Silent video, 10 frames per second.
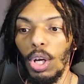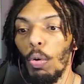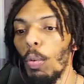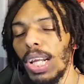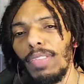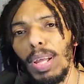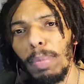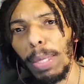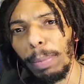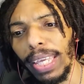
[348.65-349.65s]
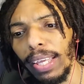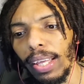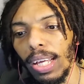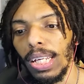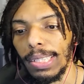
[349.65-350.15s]
Whatever it may be,
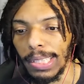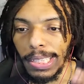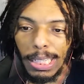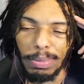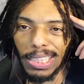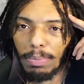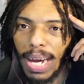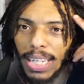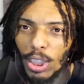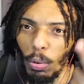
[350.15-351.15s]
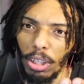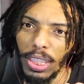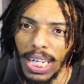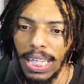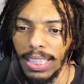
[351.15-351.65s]
keep this in mind as you work on
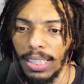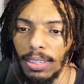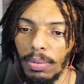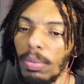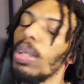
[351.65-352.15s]
your content.